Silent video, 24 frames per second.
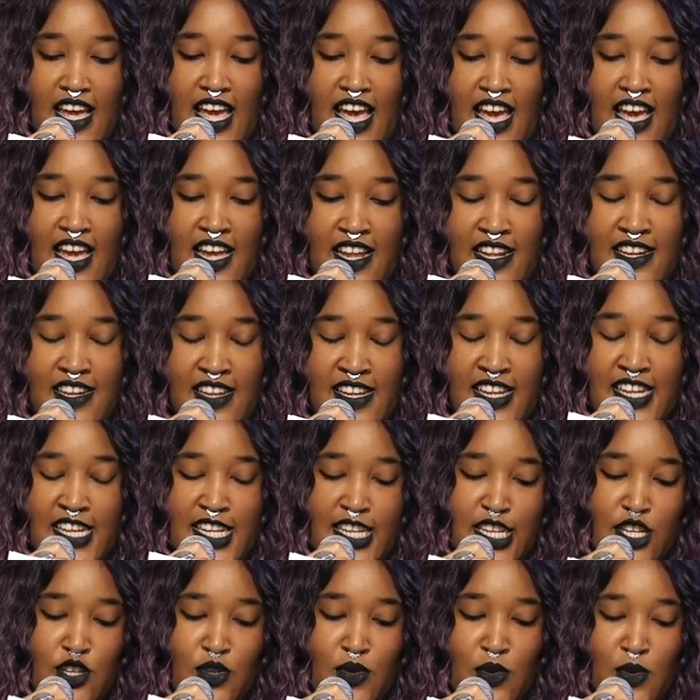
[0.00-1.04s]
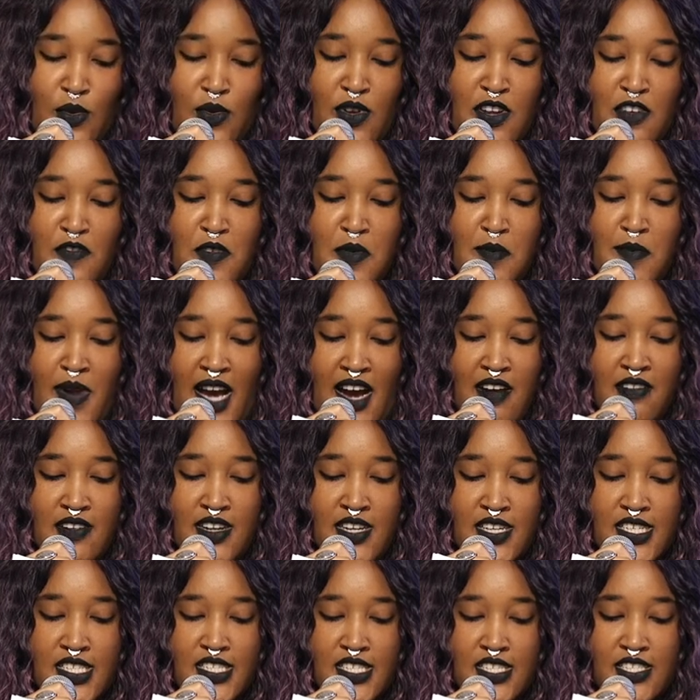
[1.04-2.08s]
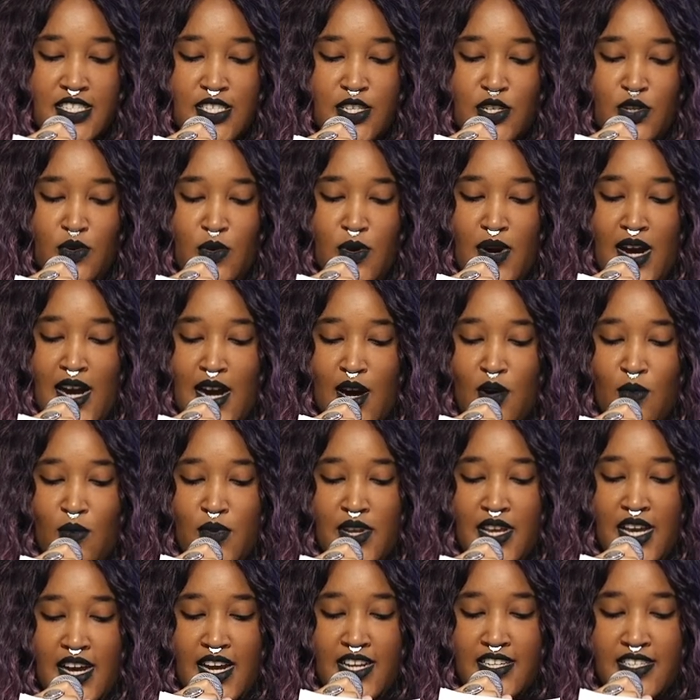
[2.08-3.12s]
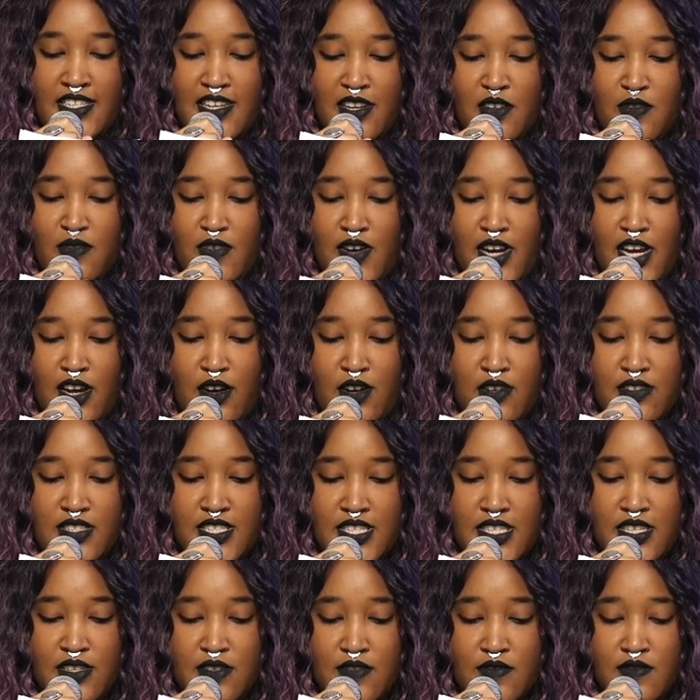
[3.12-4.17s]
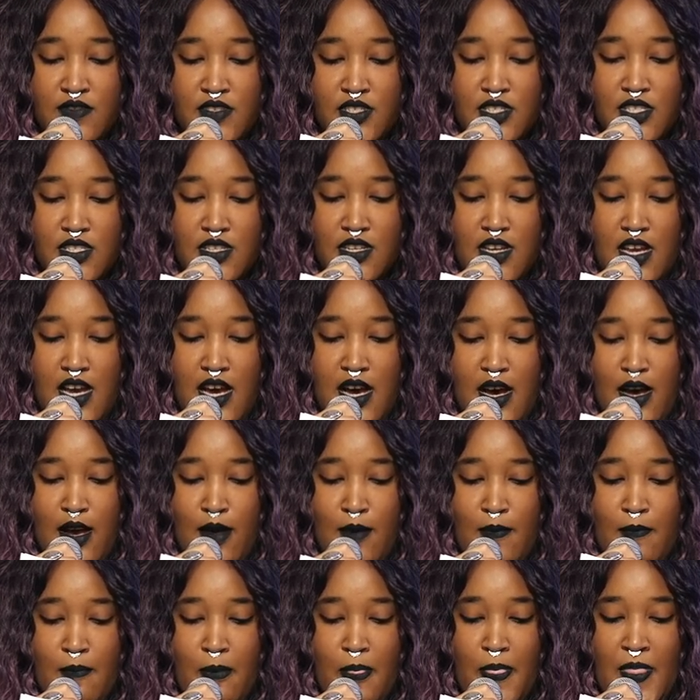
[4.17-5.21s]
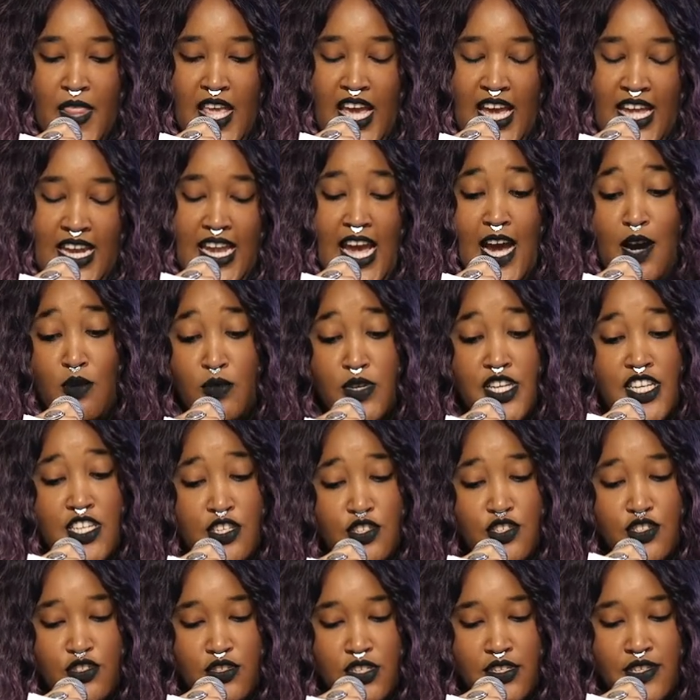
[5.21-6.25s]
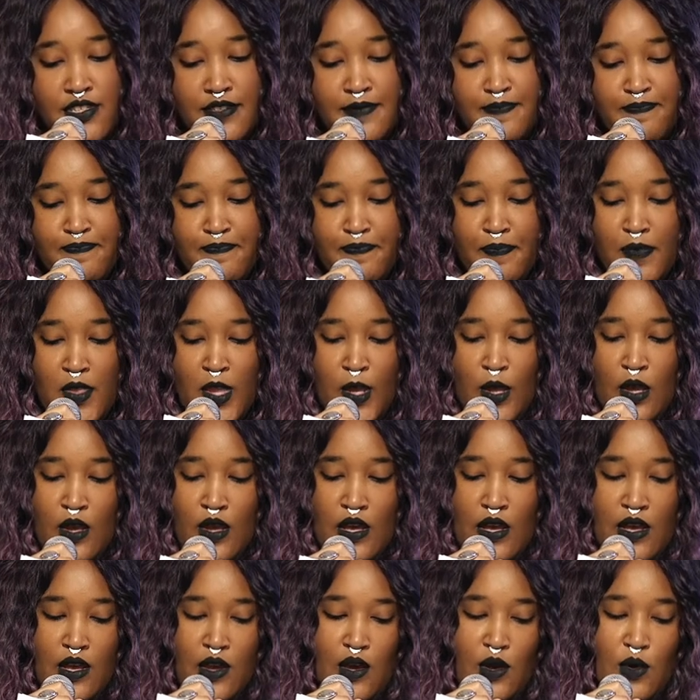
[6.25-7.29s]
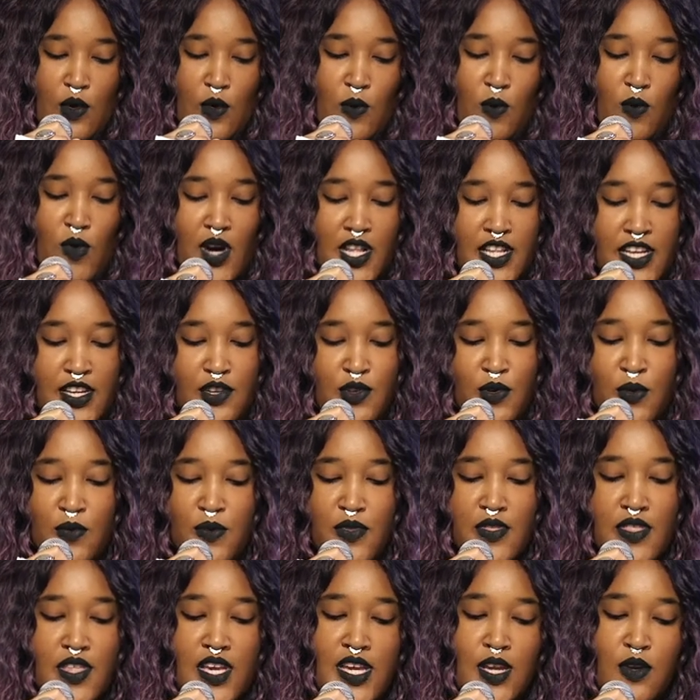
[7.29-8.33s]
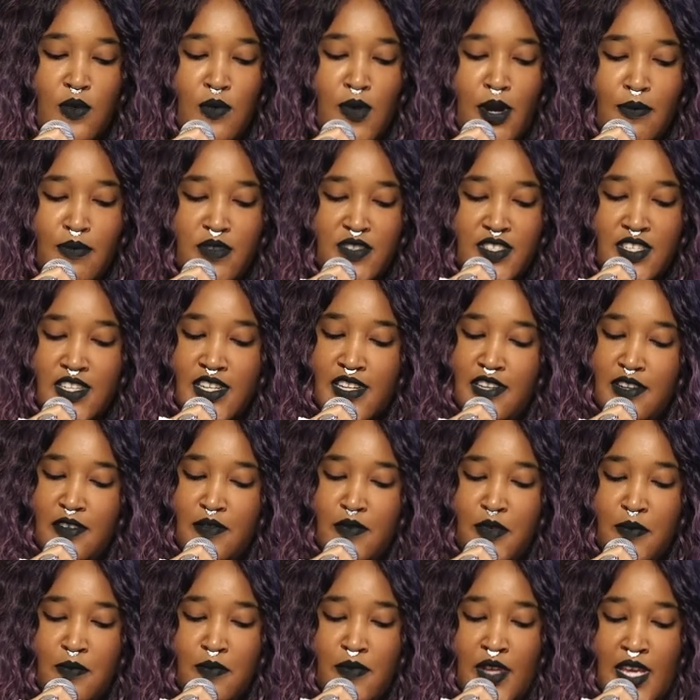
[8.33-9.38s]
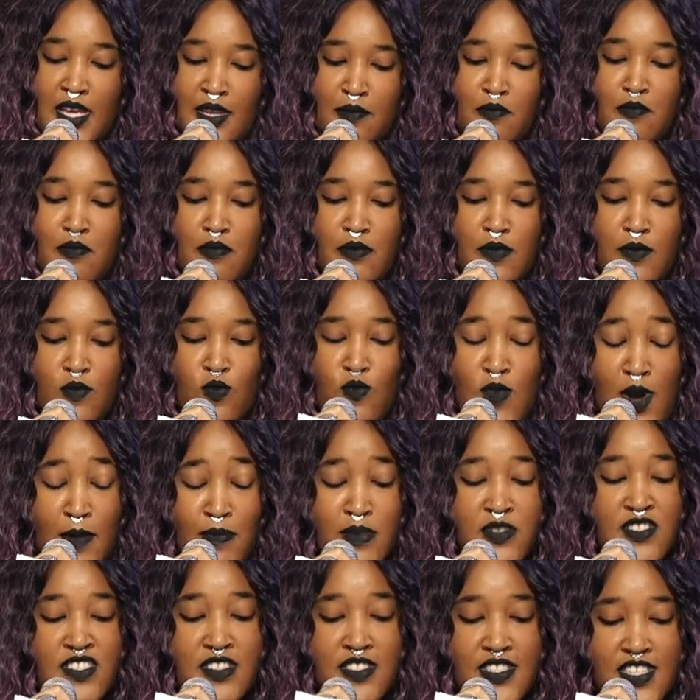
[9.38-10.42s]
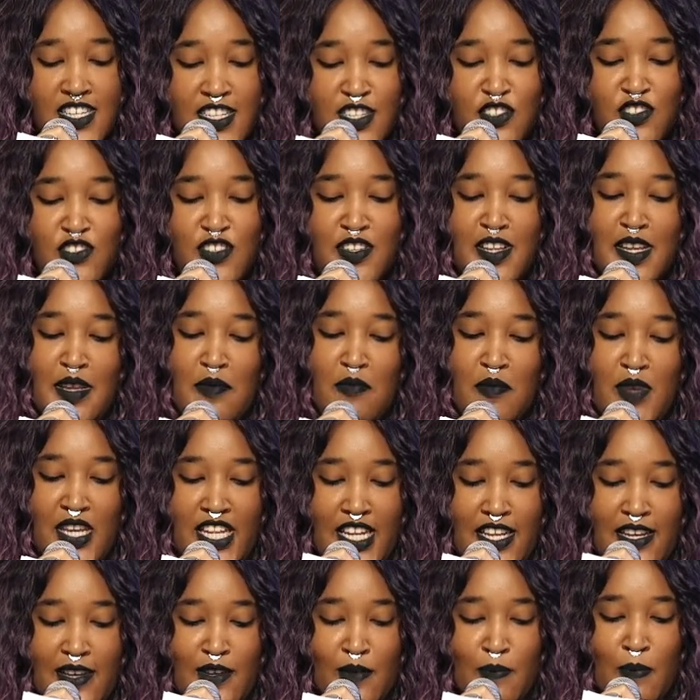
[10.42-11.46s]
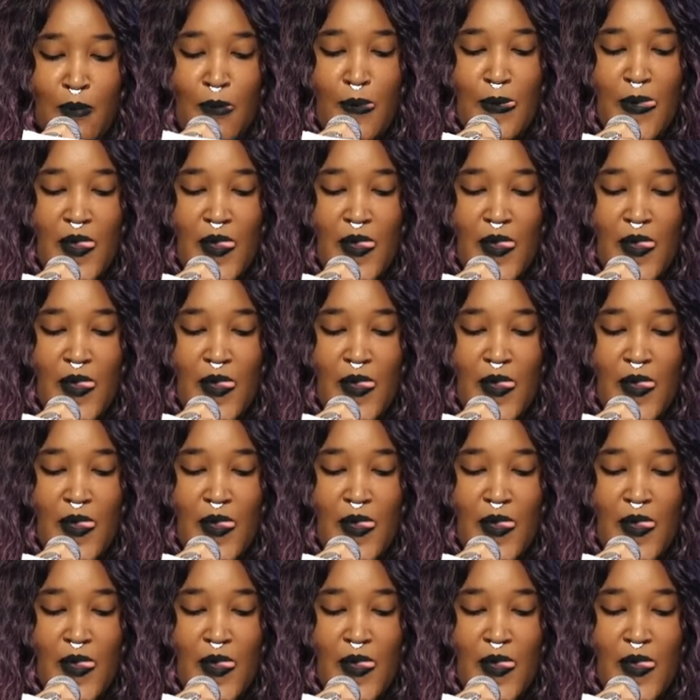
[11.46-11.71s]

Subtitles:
and he didn't know enough about us to know how we identify ourselves and how he should. While I don't think representation in media